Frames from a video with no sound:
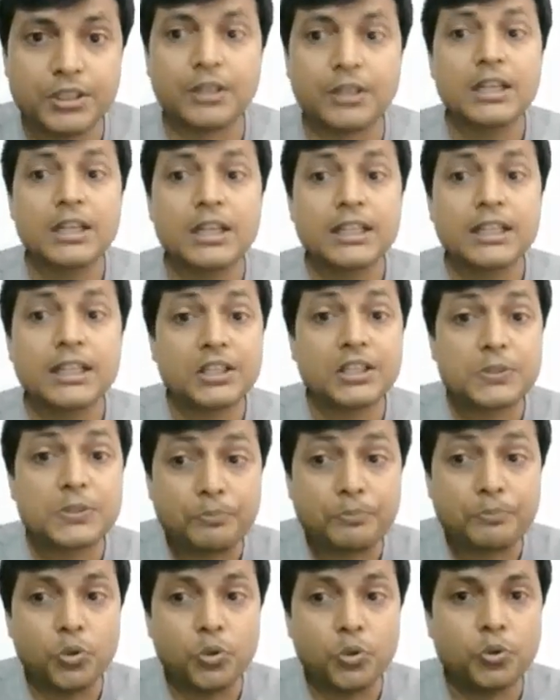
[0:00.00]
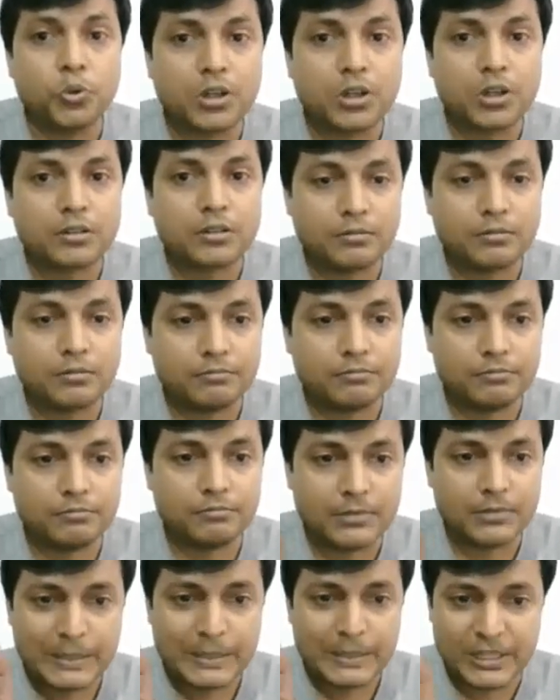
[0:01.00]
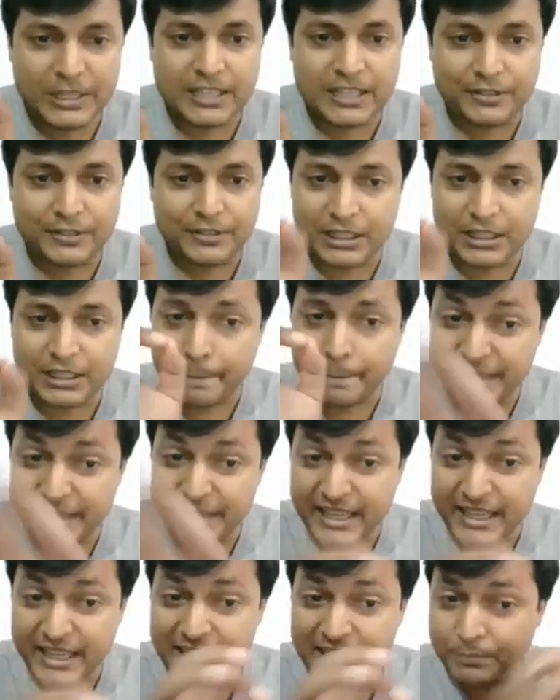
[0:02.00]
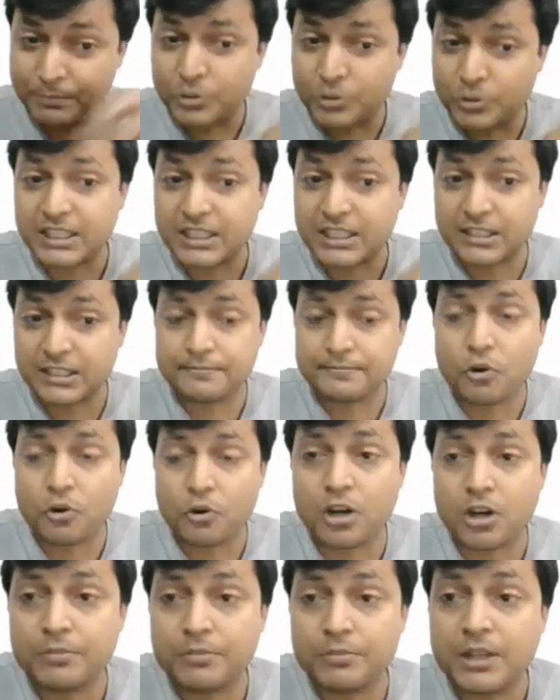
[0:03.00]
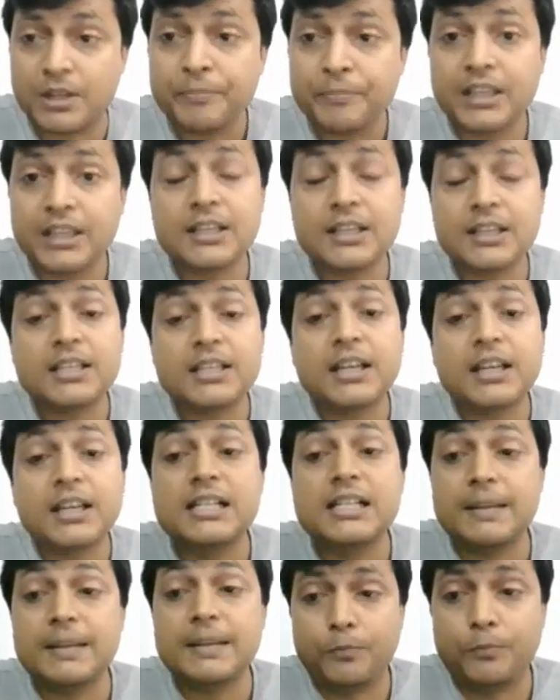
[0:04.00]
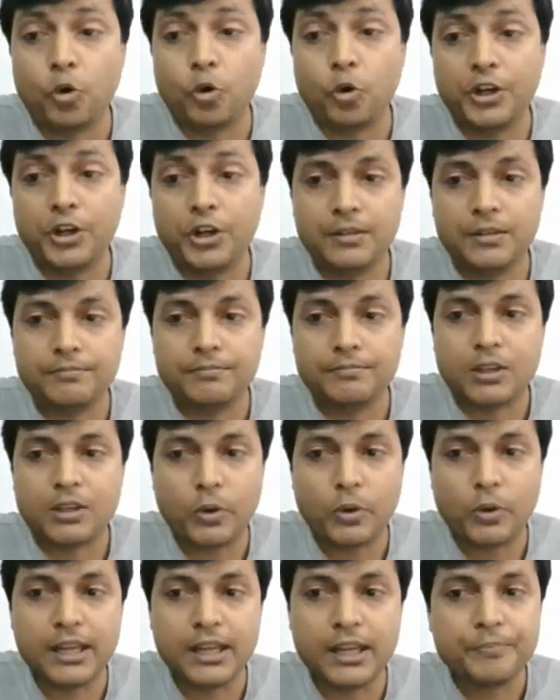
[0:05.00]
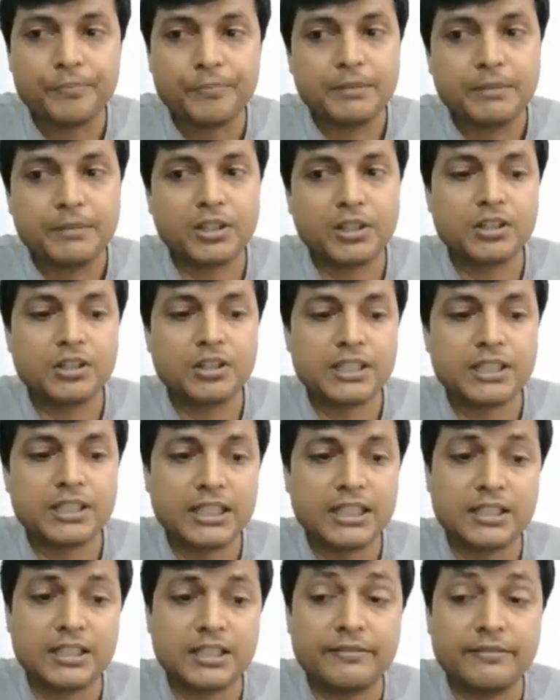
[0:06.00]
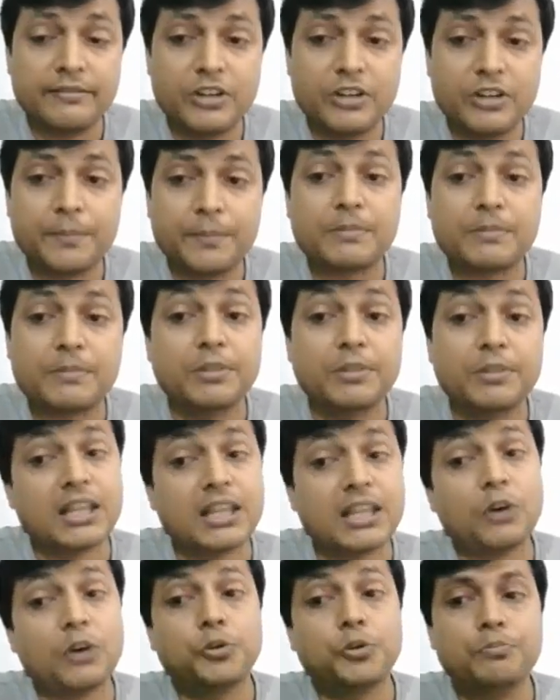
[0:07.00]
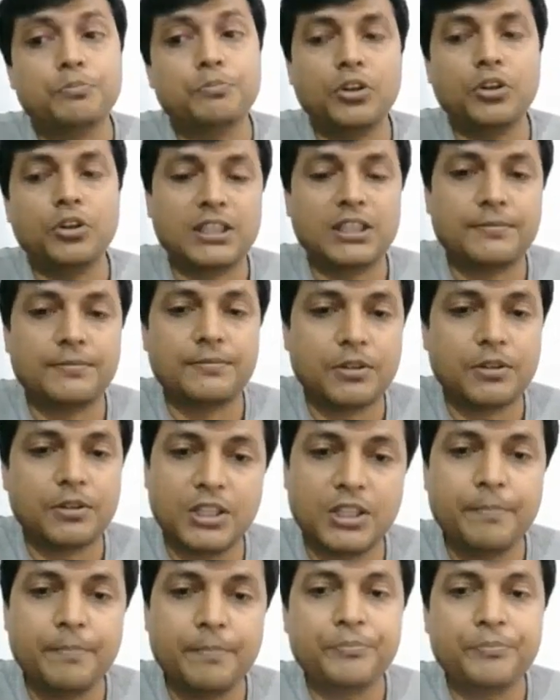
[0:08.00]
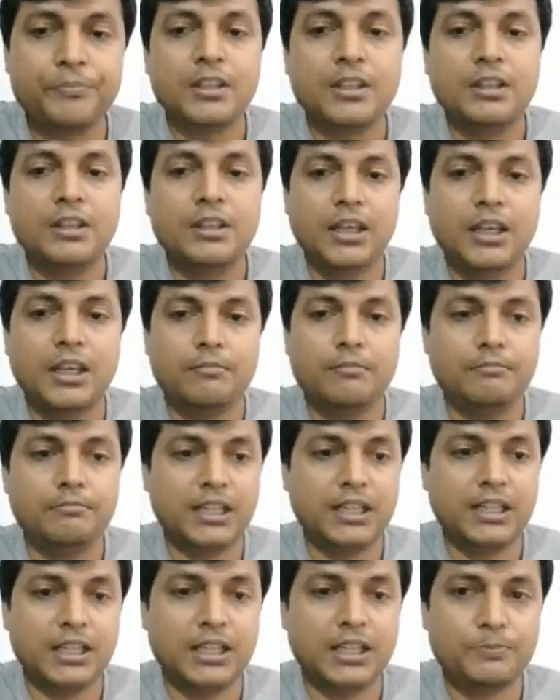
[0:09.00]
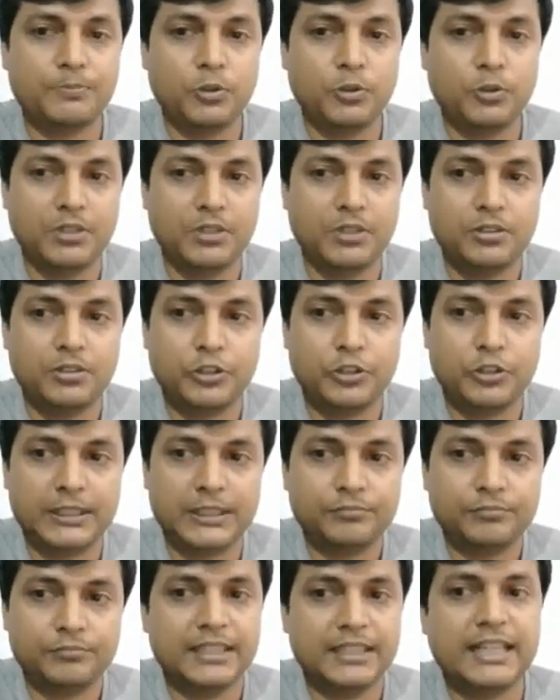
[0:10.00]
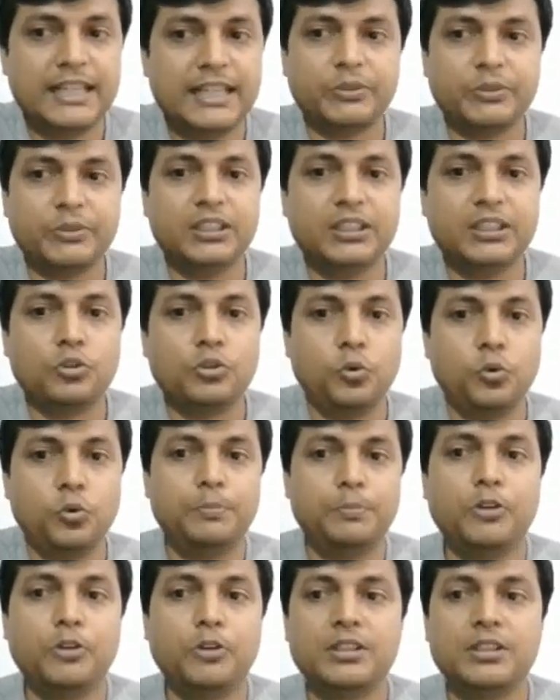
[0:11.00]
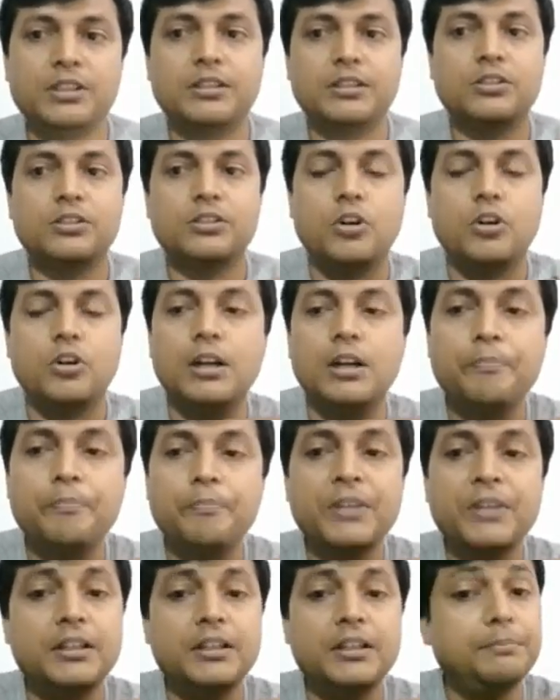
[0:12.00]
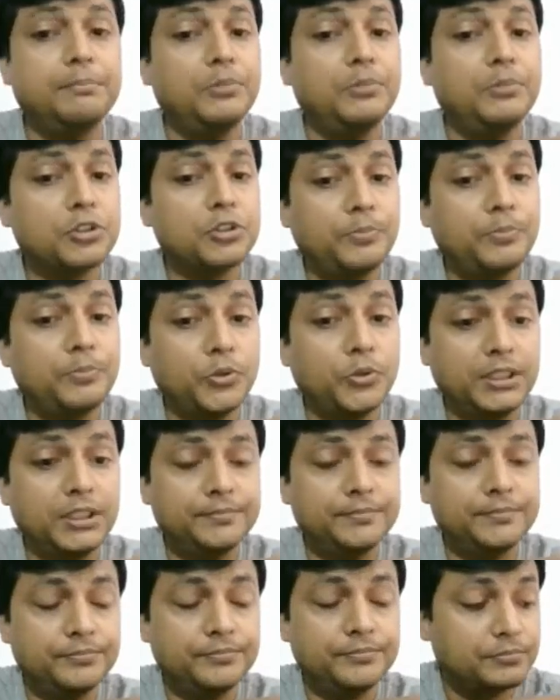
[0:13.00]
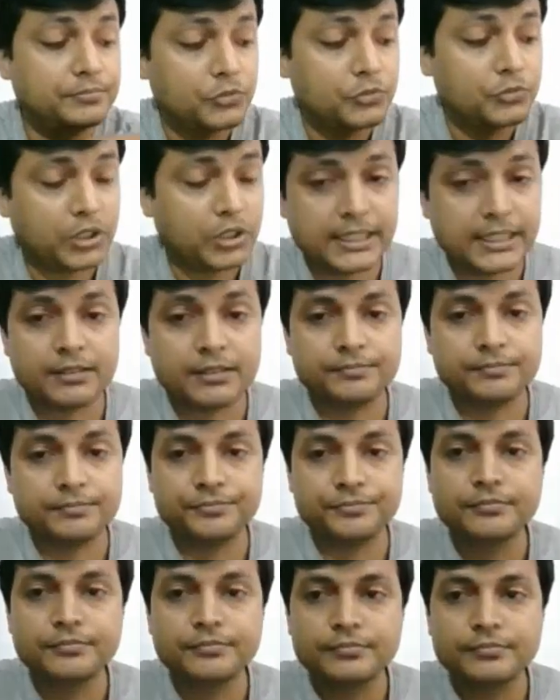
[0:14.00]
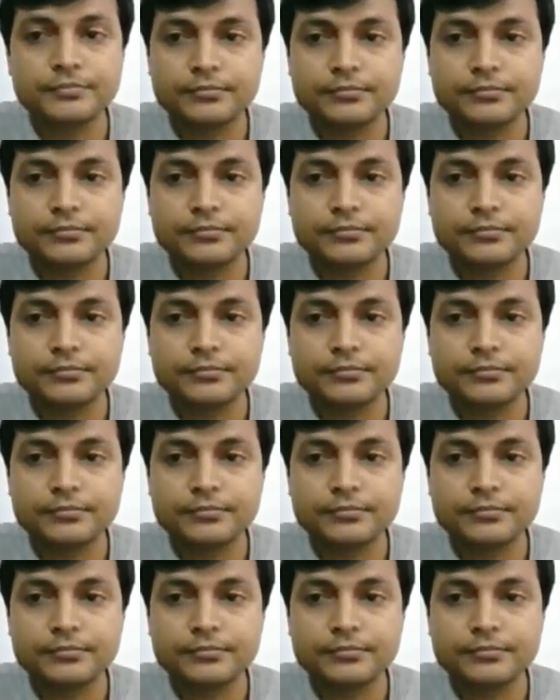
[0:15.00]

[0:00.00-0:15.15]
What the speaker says: So here the spore, or specifically the megaspore that is formed, is diploid. Why? Because it develops without meiosis from the megaspore mother cell, and that's why this whole process is called diplospory. Correct?